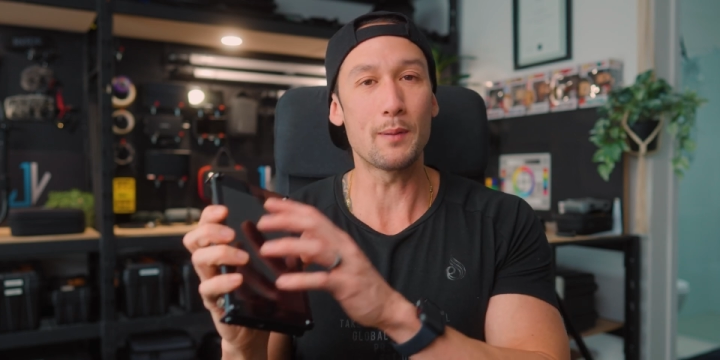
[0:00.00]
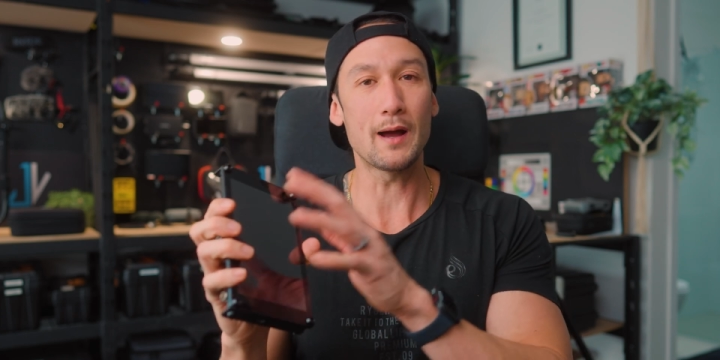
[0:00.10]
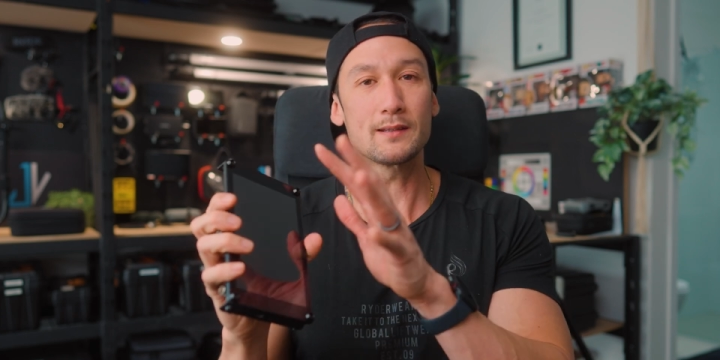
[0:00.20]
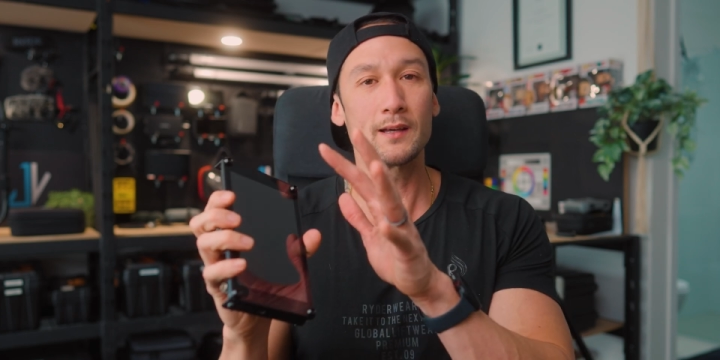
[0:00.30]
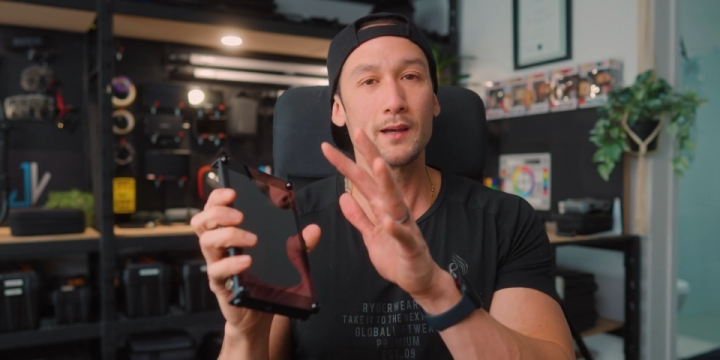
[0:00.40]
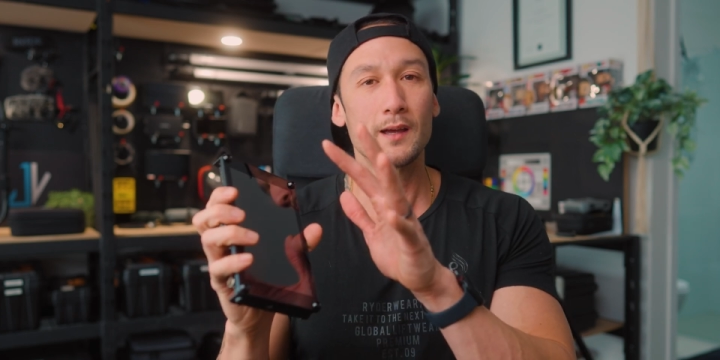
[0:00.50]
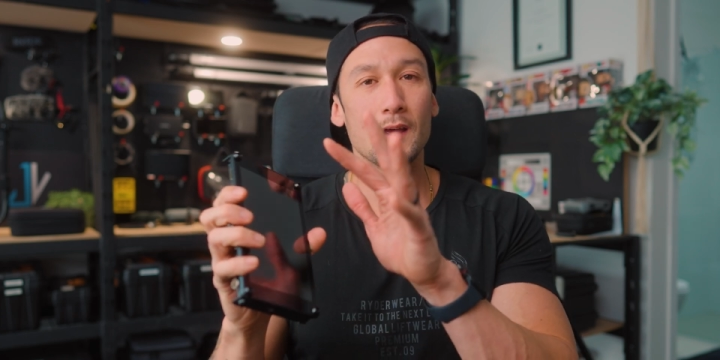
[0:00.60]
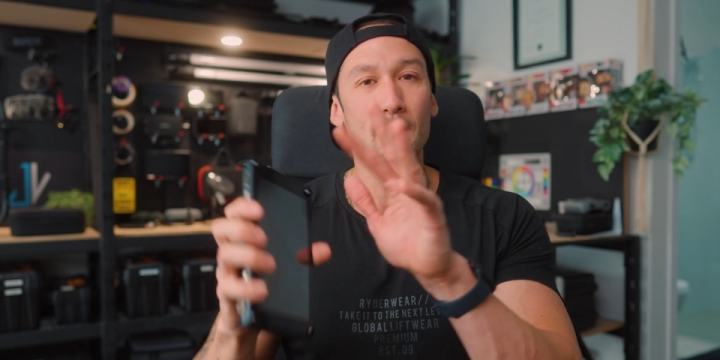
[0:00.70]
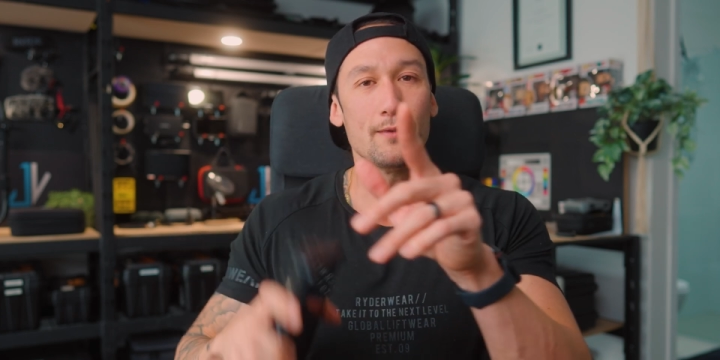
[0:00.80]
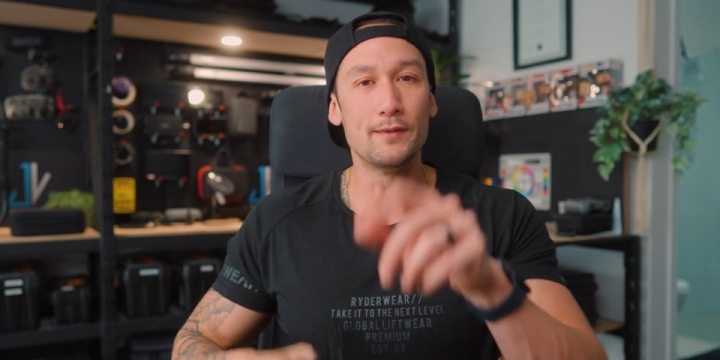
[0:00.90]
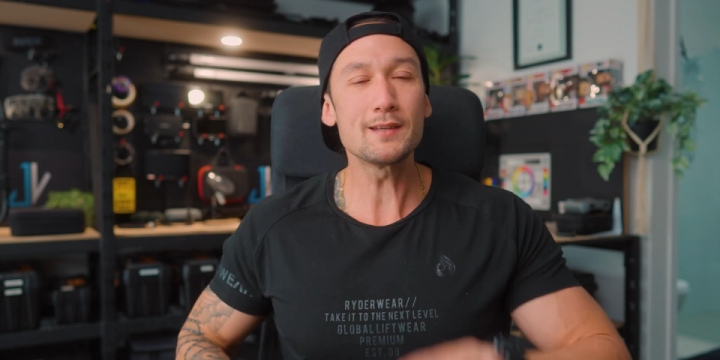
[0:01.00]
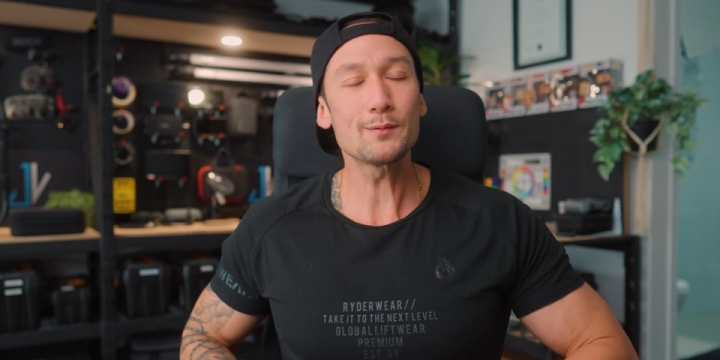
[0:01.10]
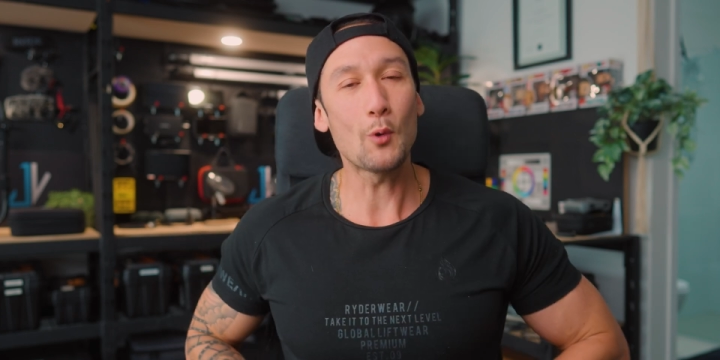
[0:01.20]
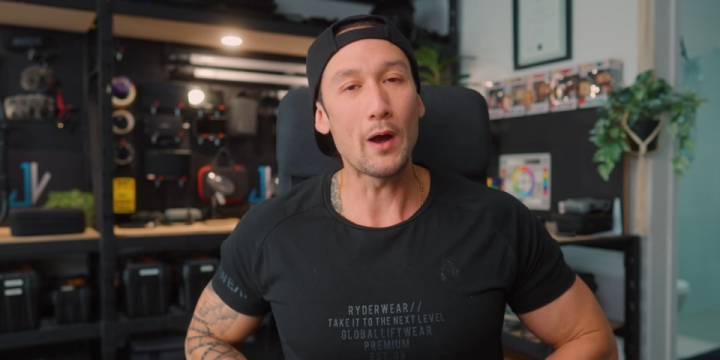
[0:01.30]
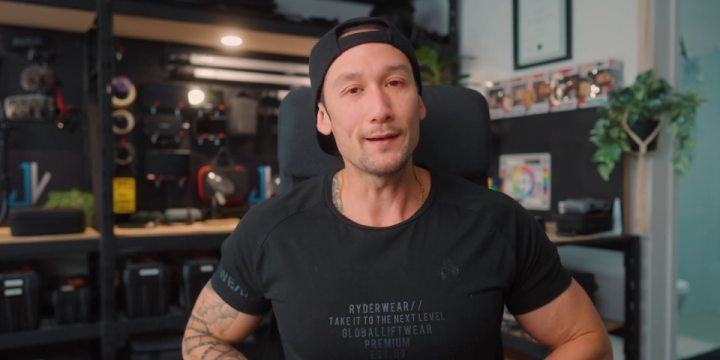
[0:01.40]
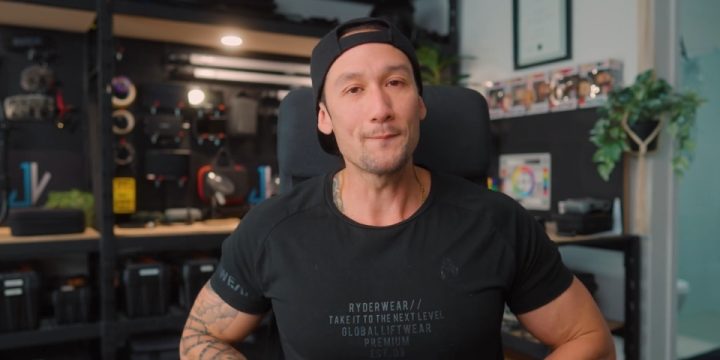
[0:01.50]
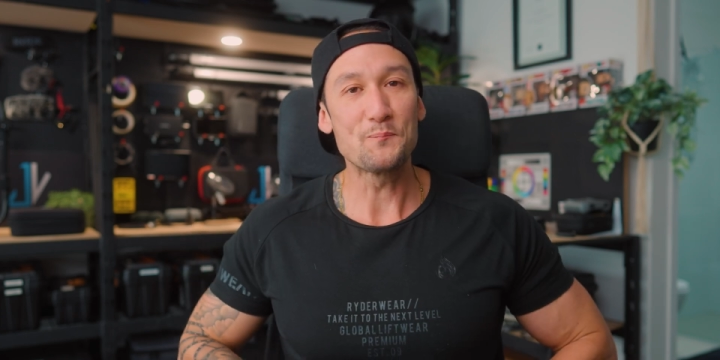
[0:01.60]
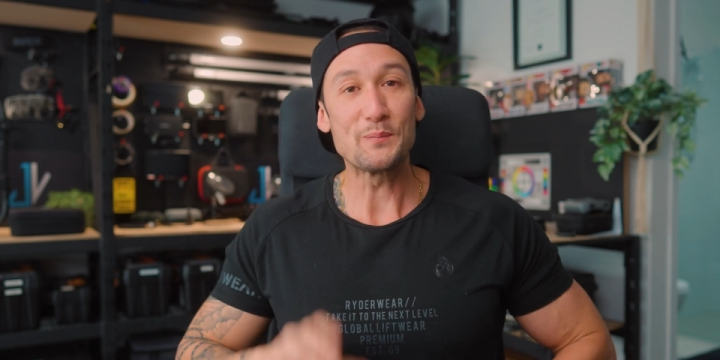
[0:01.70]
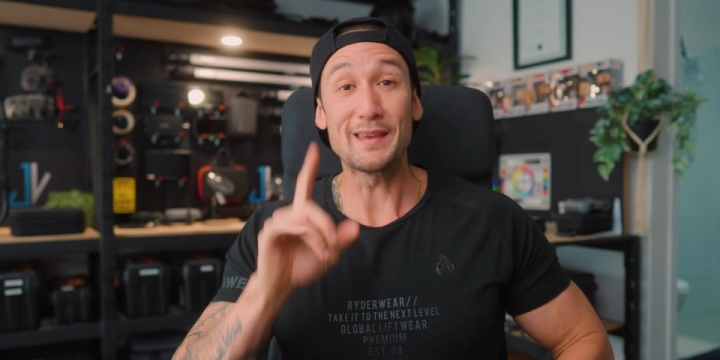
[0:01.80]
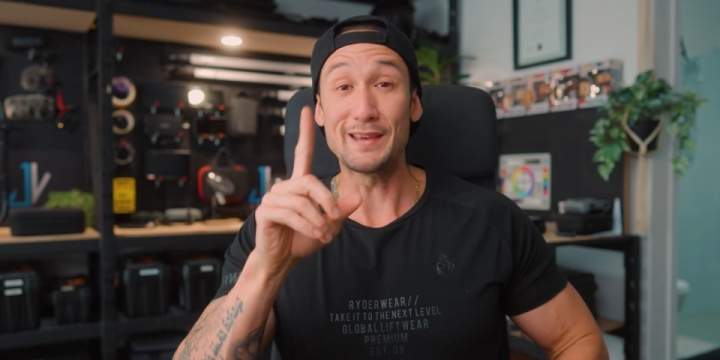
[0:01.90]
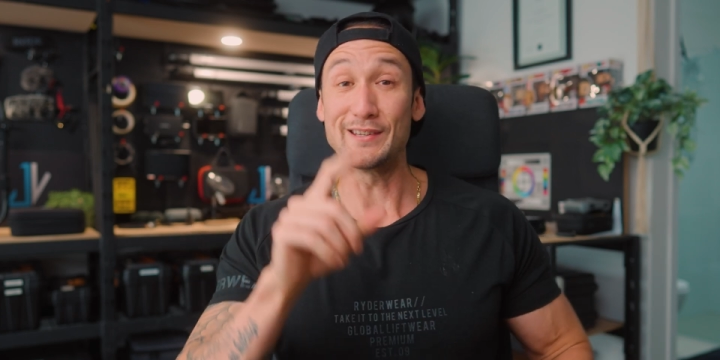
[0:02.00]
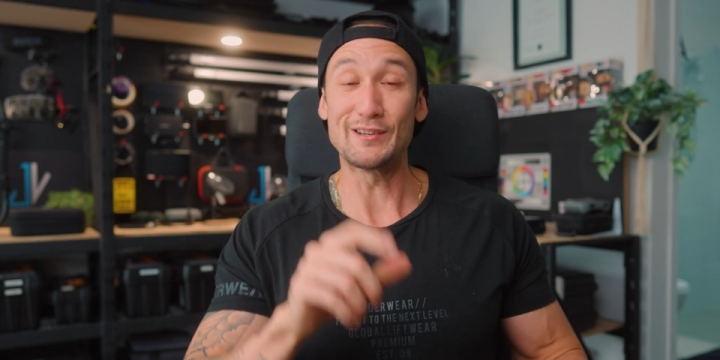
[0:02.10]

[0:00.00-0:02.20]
but this one is